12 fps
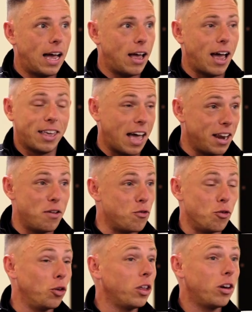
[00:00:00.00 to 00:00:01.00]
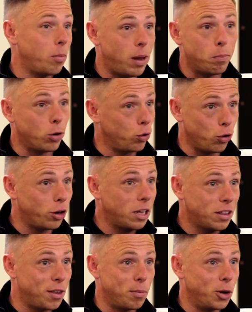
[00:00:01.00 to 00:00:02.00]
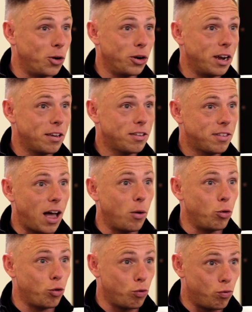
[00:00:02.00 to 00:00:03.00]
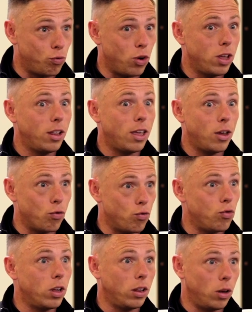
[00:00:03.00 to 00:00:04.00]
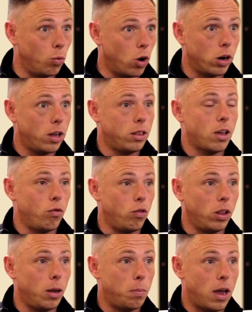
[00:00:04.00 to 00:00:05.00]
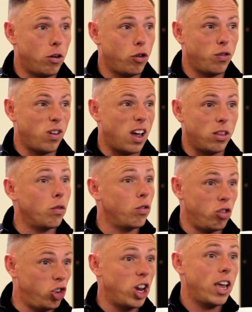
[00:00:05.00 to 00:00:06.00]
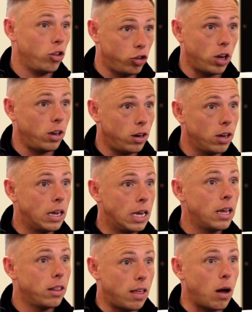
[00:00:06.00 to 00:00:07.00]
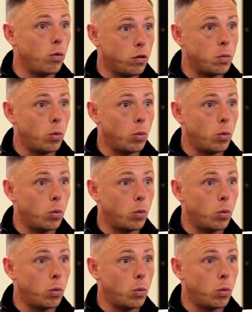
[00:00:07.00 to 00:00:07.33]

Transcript: I can't even really remember doing it, to be honest. I was really, really worried and really petrified of rejection. That was my